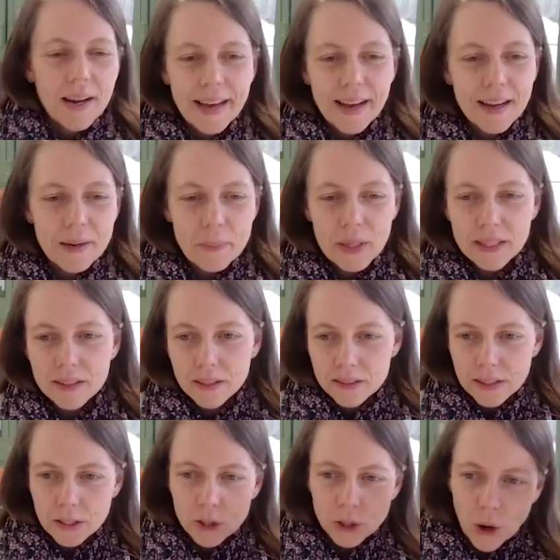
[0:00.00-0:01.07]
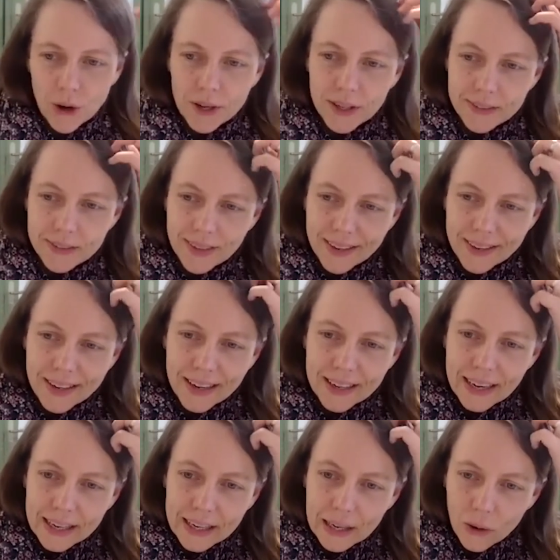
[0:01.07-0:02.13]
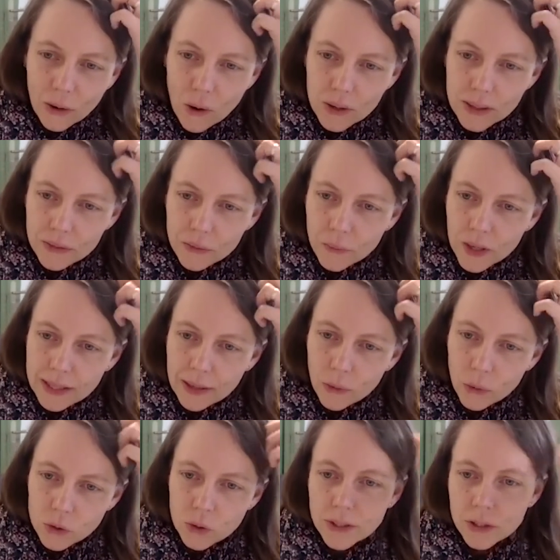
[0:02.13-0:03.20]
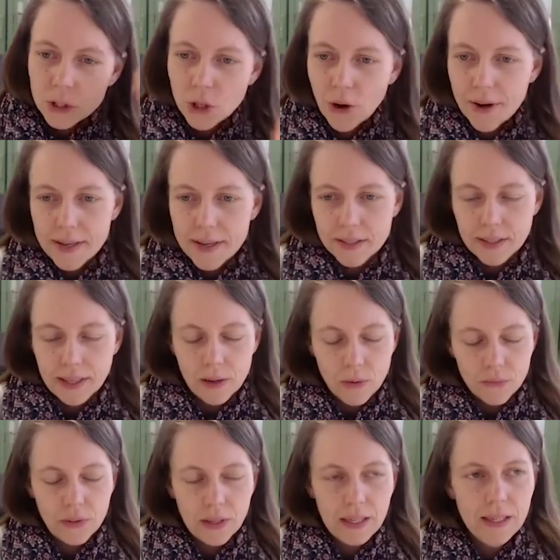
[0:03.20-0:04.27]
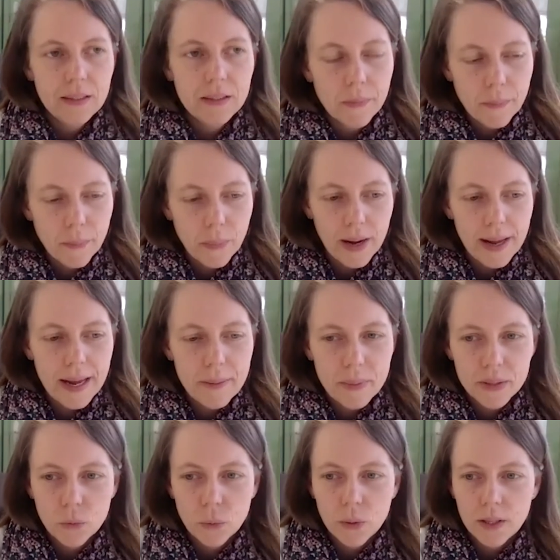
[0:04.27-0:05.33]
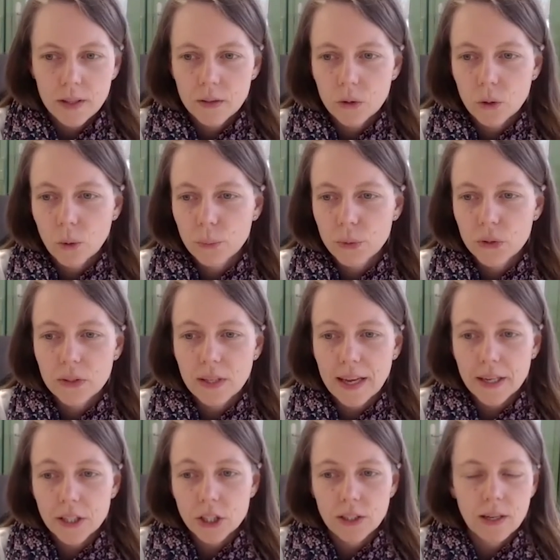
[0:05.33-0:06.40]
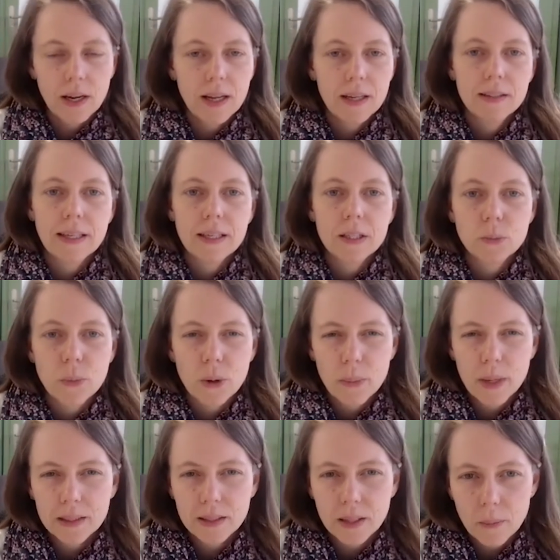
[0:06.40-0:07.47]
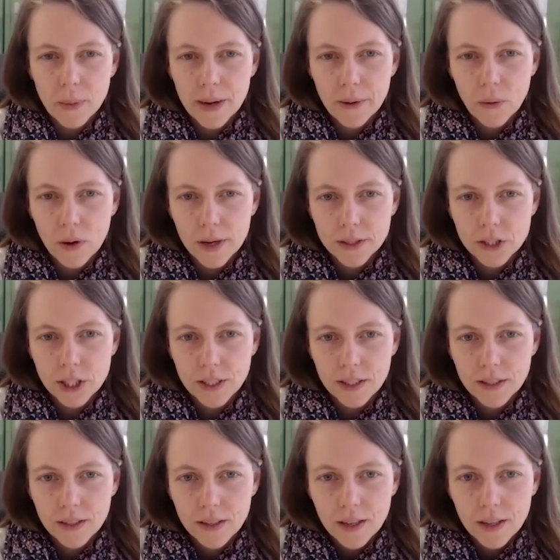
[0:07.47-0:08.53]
yeah i mean the, the circuits I, I like a lot and what i also enjoy is kind of the interplay between computational and experimental biology